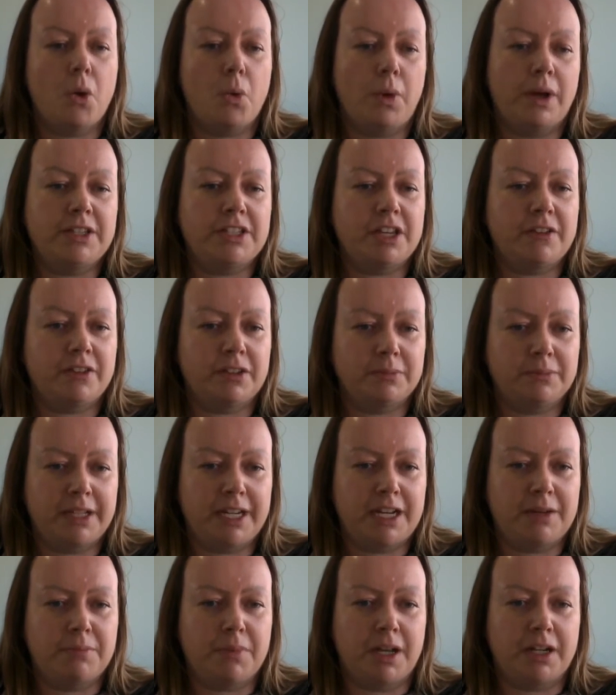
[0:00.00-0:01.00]
Once I've
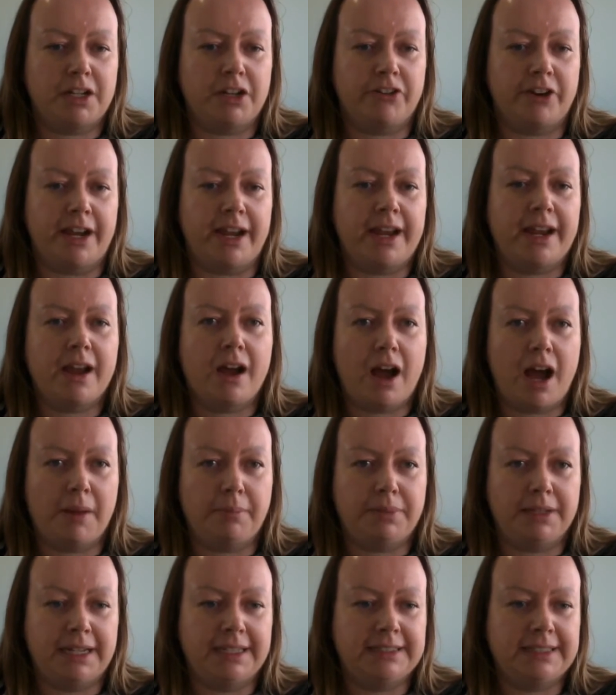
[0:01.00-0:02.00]
completed my degree, I
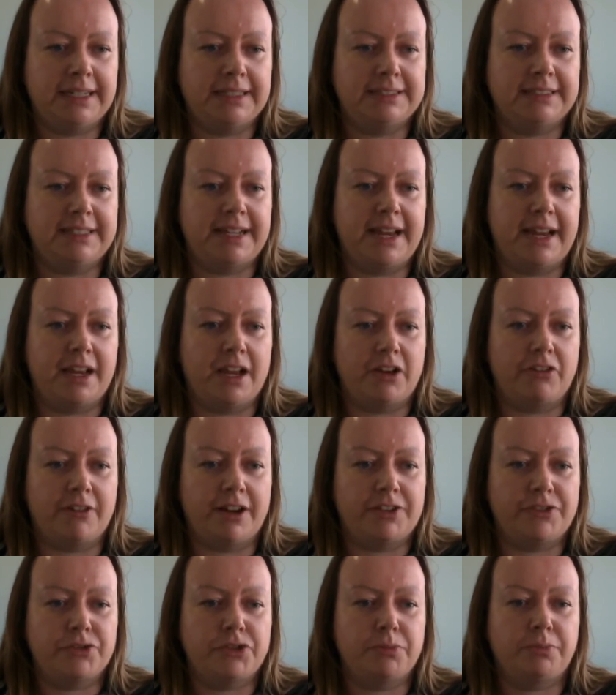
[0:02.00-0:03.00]
plan to undertake a
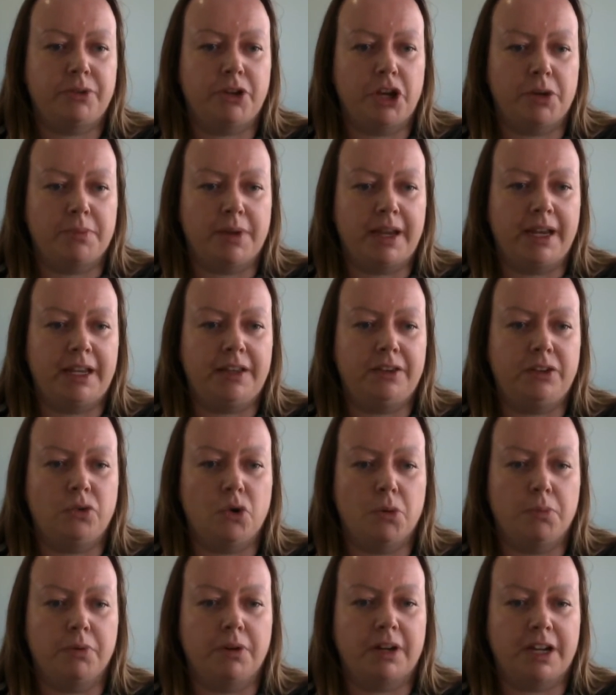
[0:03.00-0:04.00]
graduate diploma in
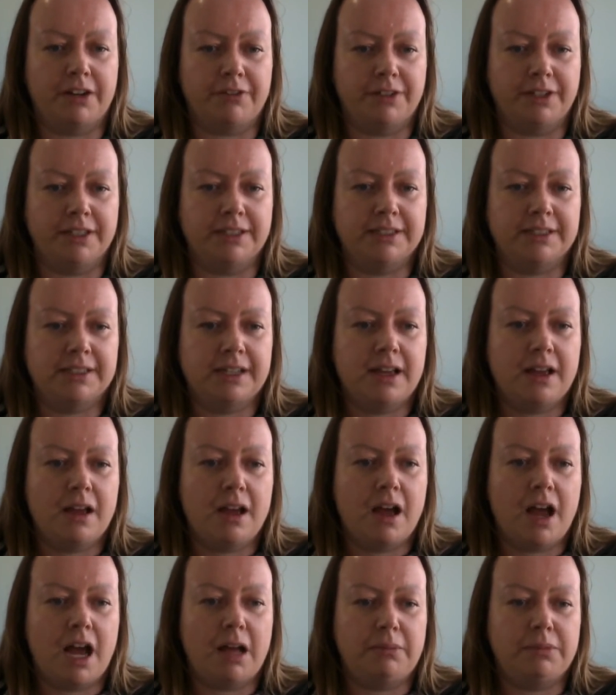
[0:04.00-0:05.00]
corporate governance.
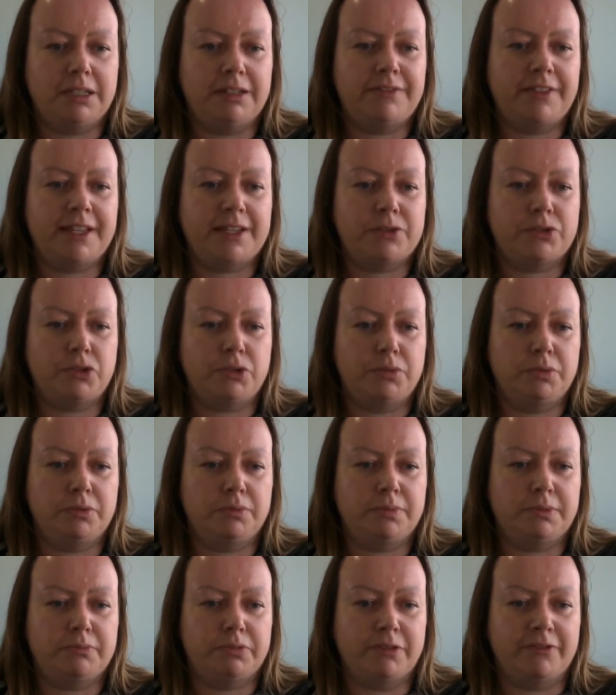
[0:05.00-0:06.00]
I believe this will
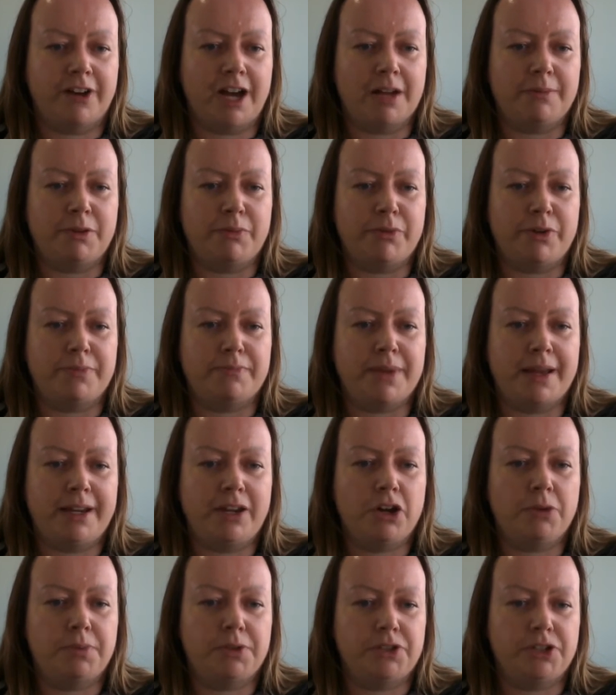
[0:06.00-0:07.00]
provide me with many
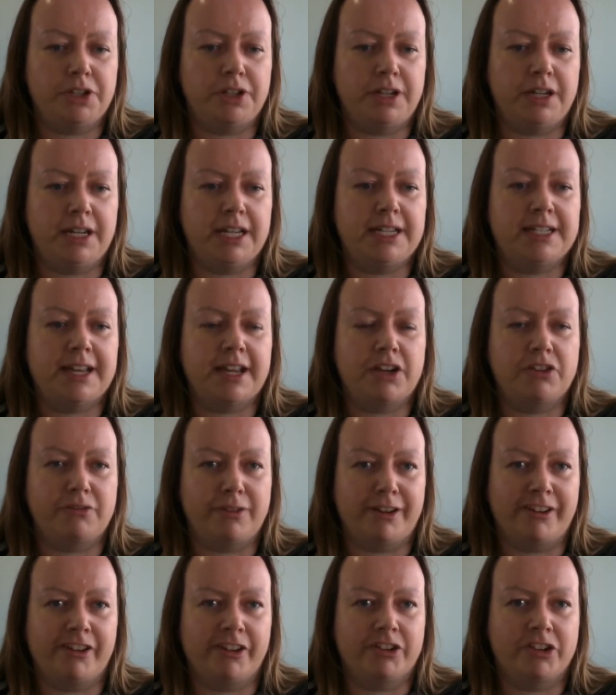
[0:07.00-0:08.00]
opportunities and
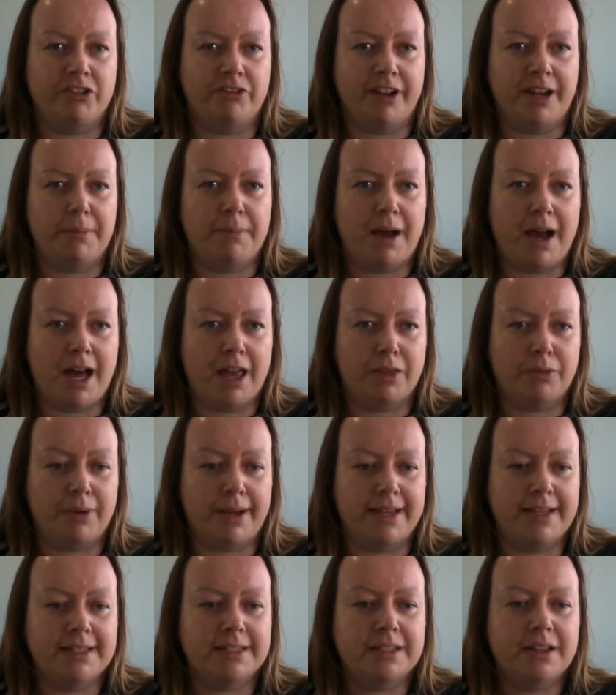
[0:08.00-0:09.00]
career
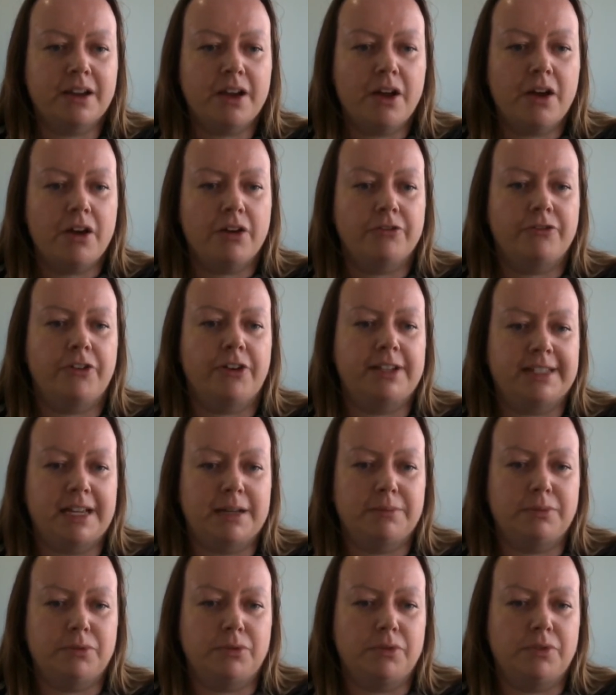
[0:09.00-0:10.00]
pathways. For
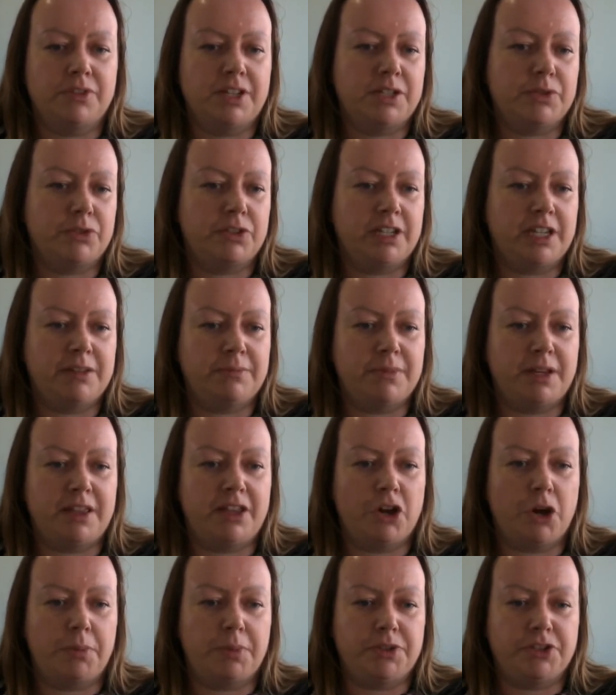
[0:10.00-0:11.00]
example, this would give me
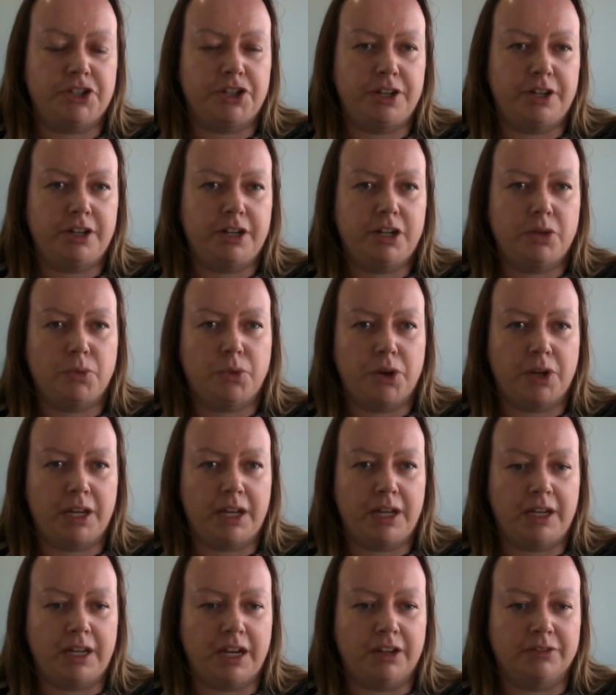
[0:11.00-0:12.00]
the opportunity to work
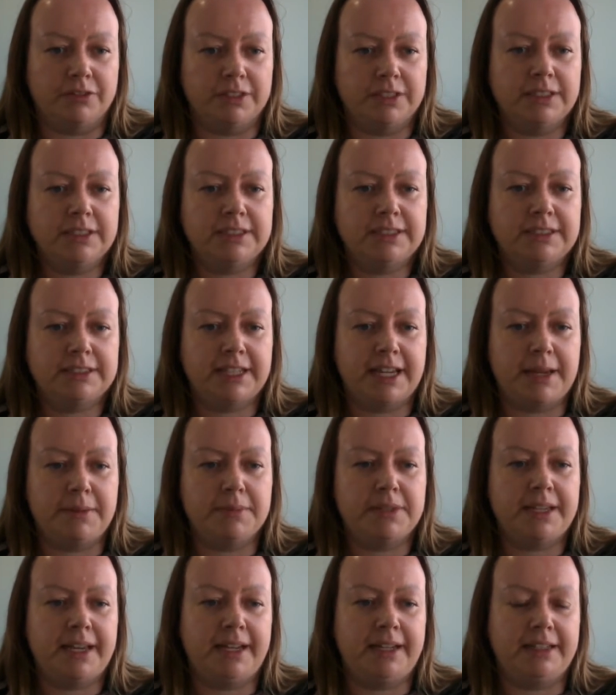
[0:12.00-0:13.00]
in governance
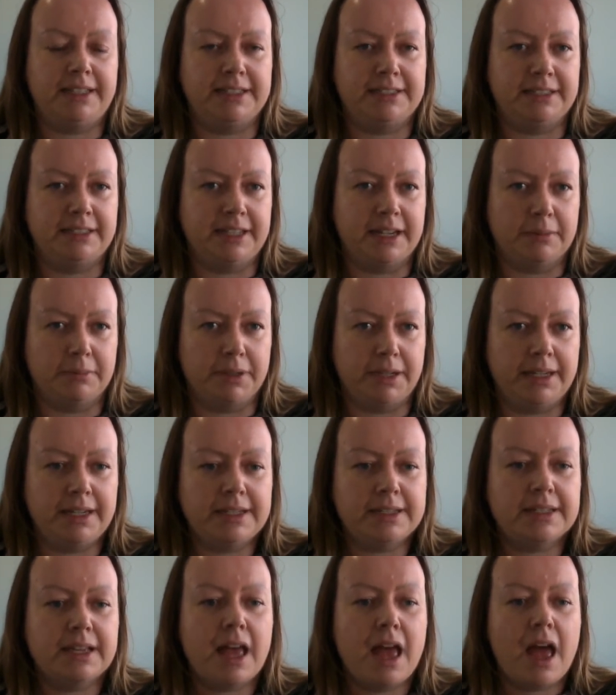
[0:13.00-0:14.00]
teams in listed
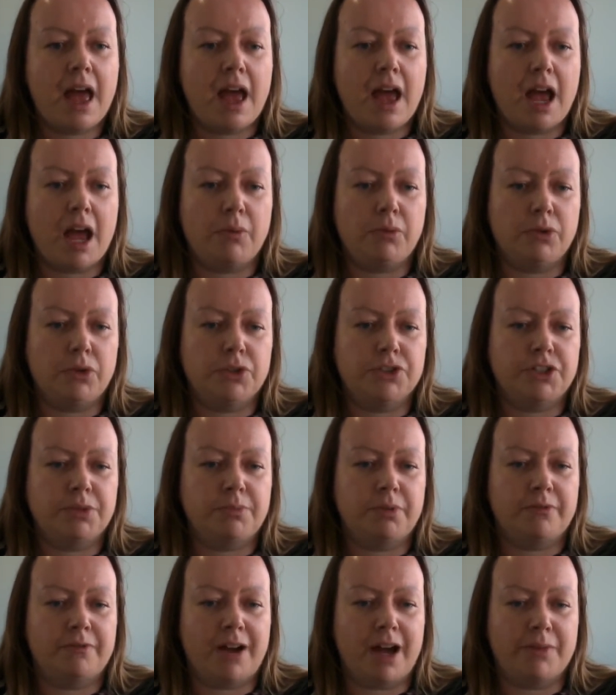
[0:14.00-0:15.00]
companies and will also
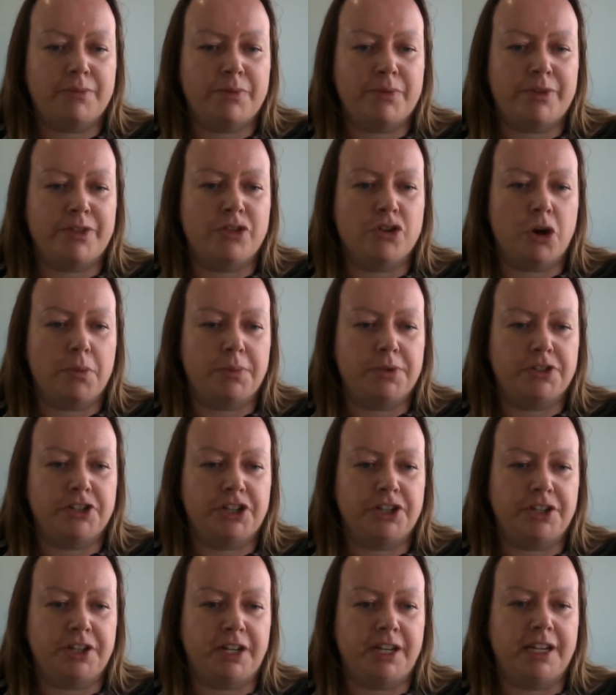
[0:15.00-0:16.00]
provide me with an
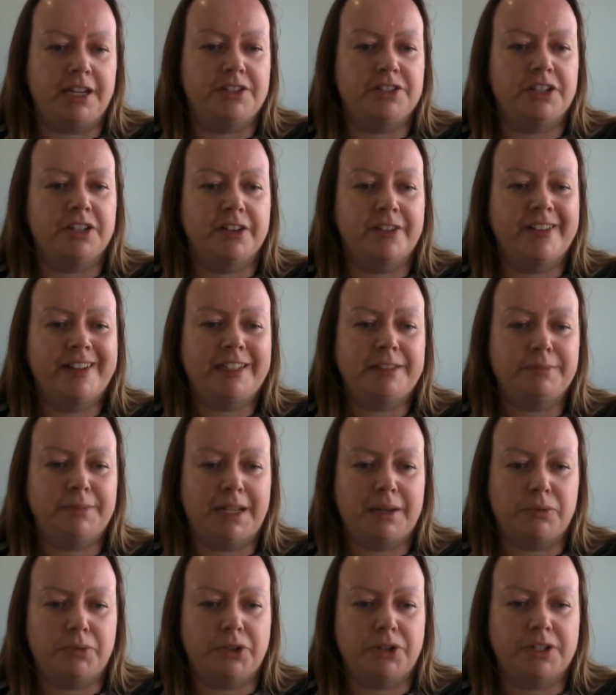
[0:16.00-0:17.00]
opportunity to develop
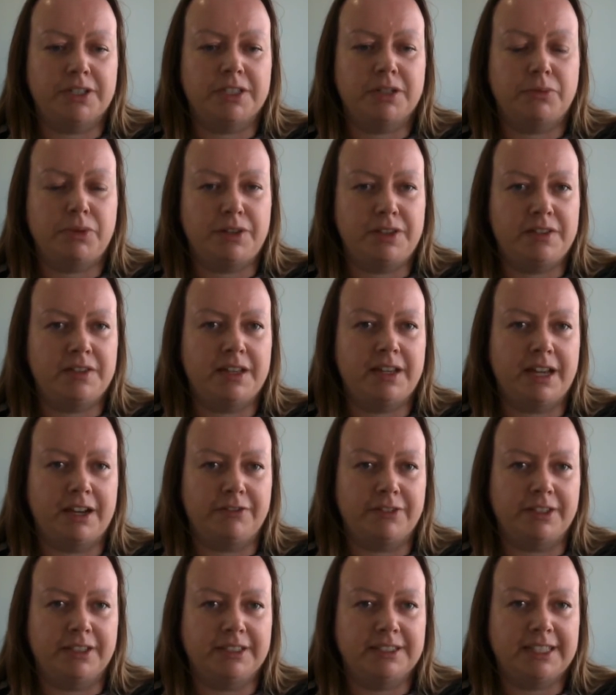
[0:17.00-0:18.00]
networks within the
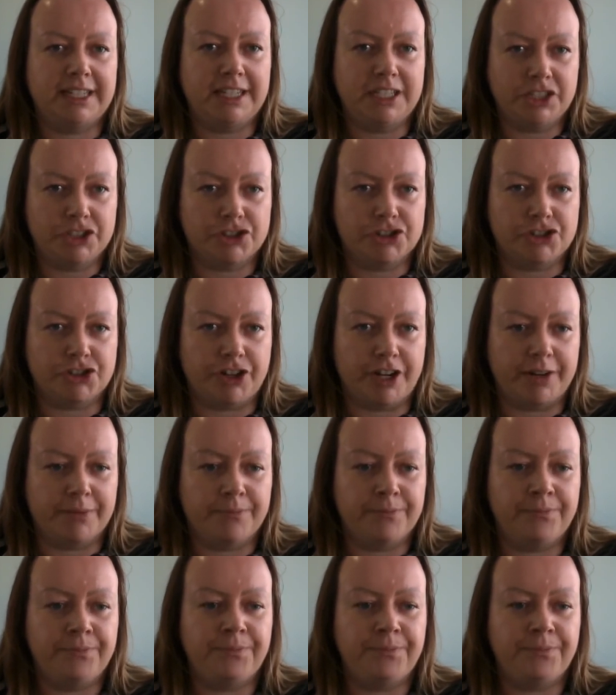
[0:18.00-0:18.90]
governance industry.